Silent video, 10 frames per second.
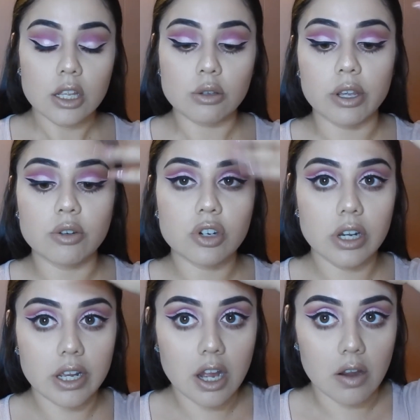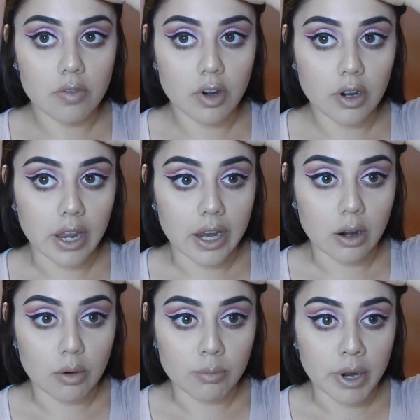So I usually cover
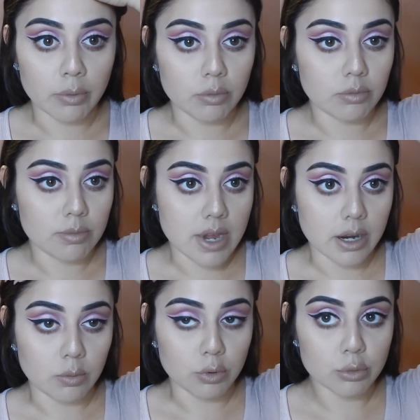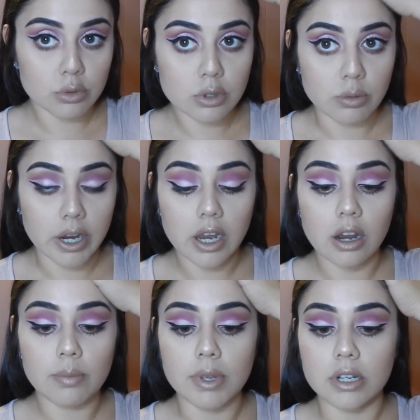like my roots right
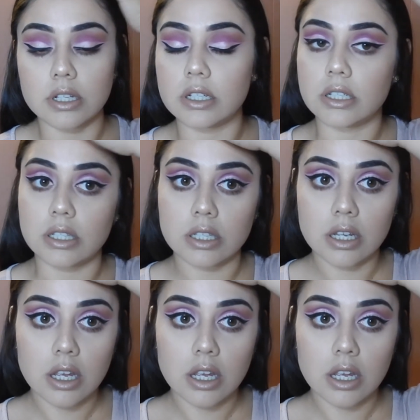here because